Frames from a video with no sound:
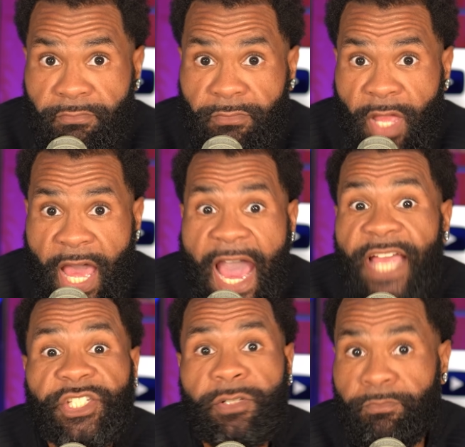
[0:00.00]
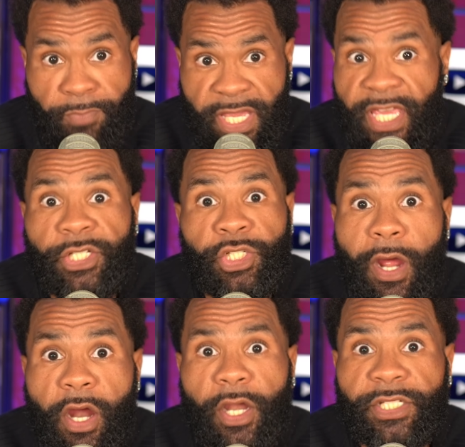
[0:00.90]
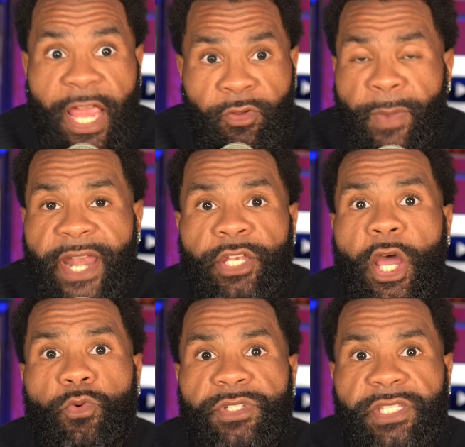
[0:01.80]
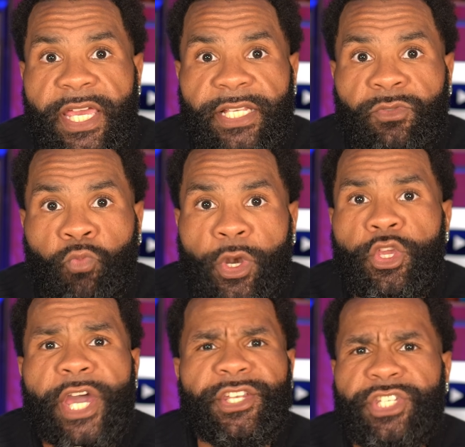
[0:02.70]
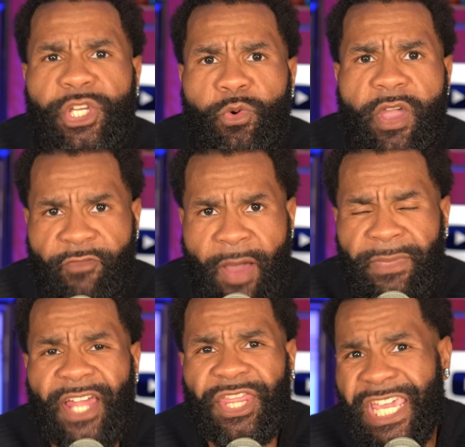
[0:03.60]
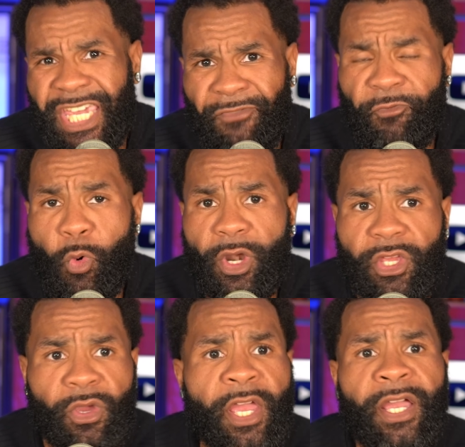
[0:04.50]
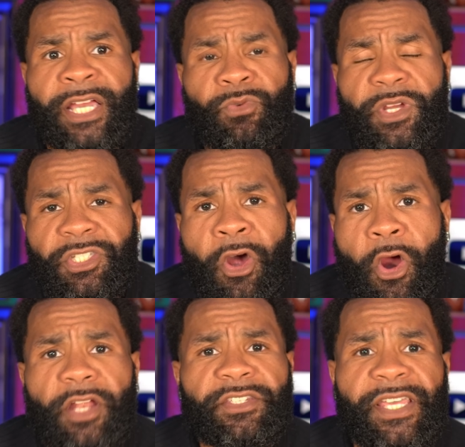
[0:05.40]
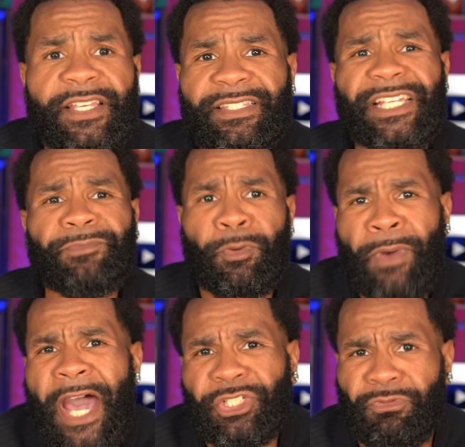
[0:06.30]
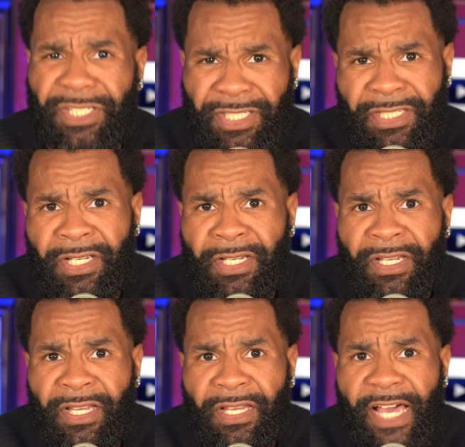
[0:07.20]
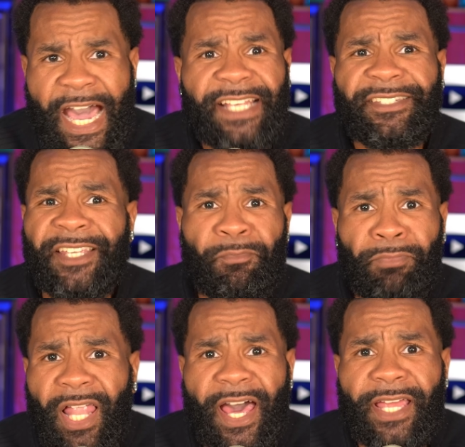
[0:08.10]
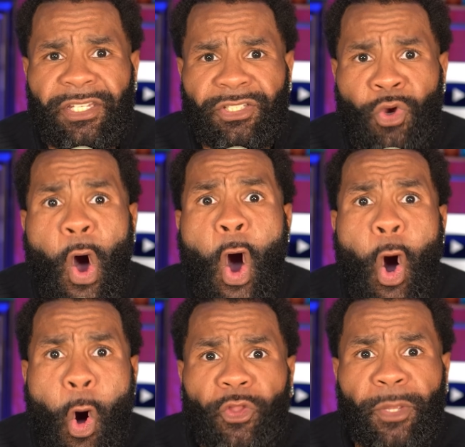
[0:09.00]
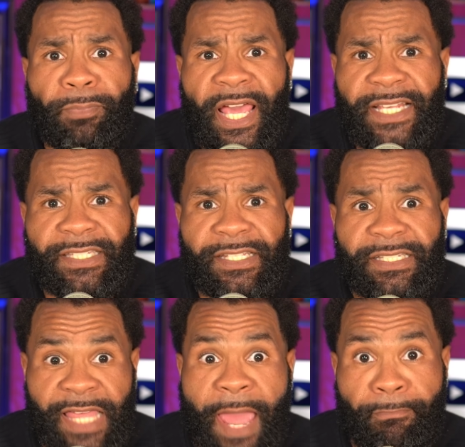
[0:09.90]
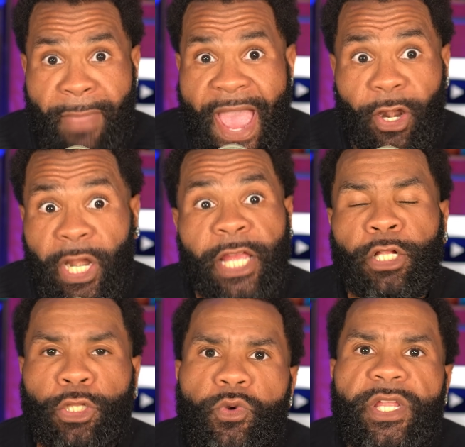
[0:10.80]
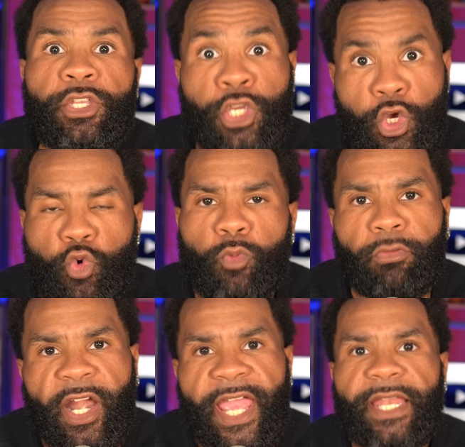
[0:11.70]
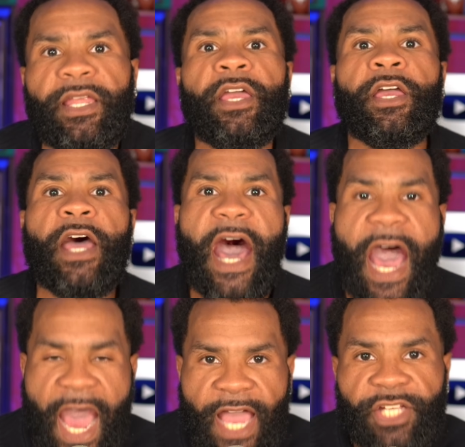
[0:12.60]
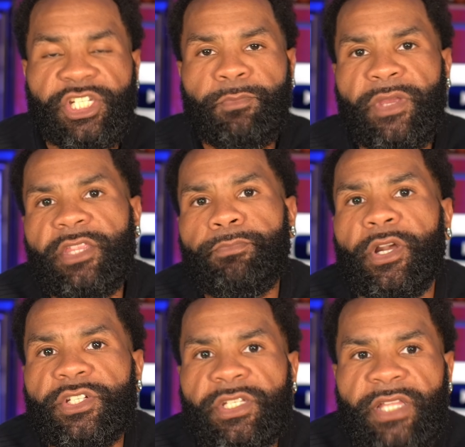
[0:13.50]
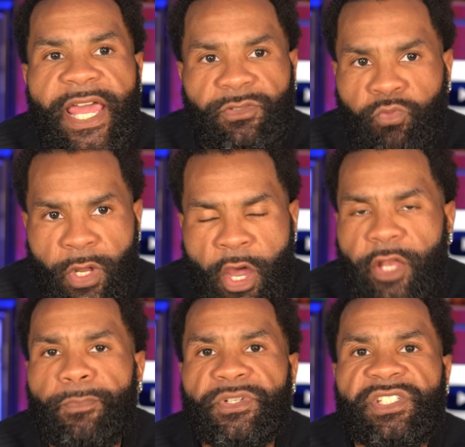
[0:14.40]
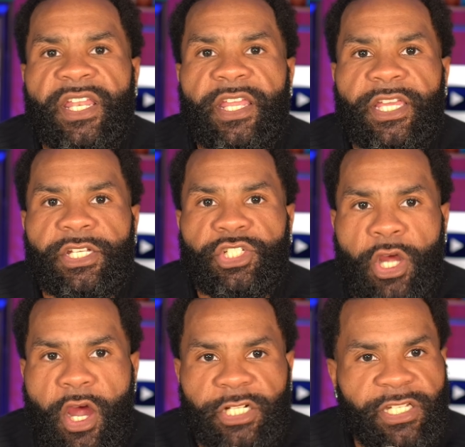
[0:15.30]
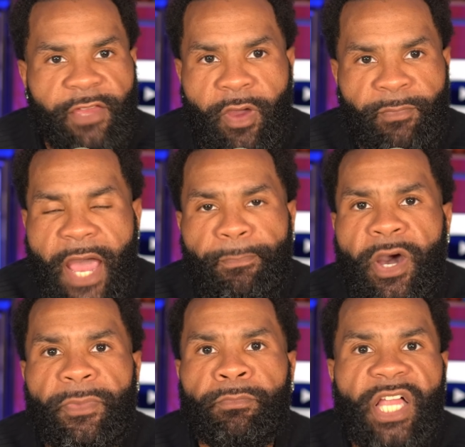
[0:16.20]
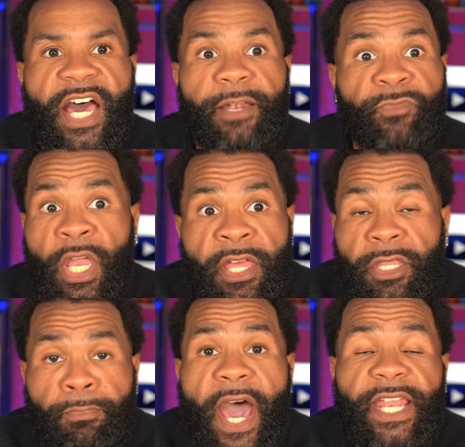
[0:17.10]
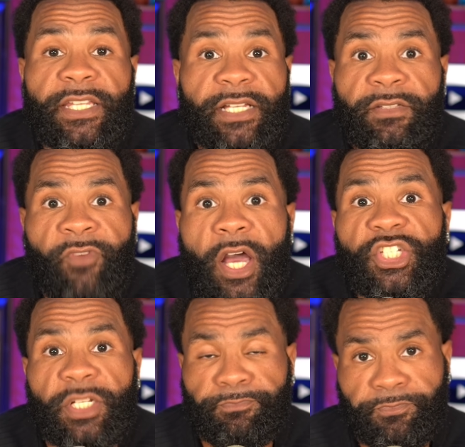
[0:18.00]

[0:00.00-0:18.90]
I should be in charge. Everybody knows this. What are you going to do if I'm not thinking for you? To which the heart says, that's preposterous. I send blood to all the places that matter, including you, brain. I should be the person that is 100% in charge. If I'm not pumping blood, the body doesn't function.